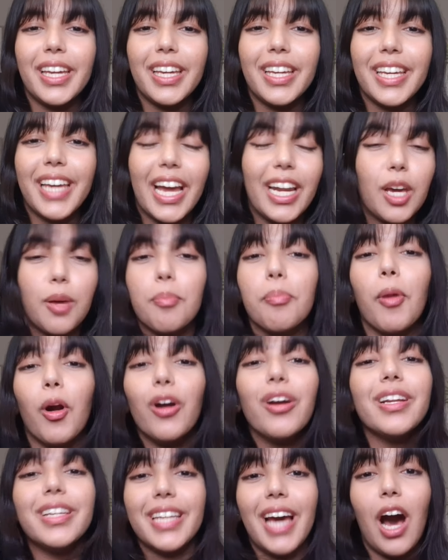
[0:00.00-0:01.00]
getting
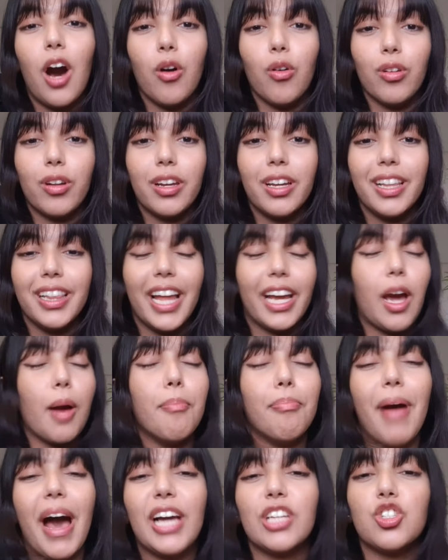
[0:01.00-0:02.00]
burned out like a
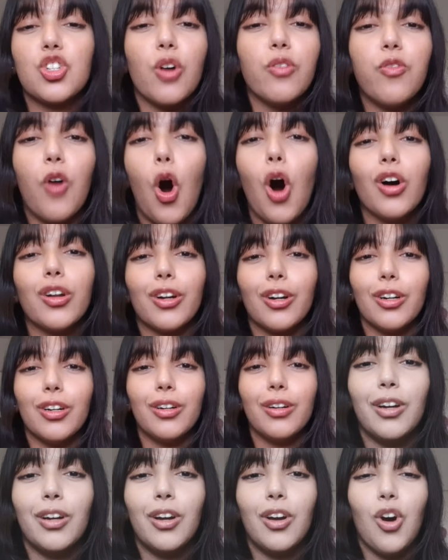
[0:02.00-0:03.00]
badge of honor.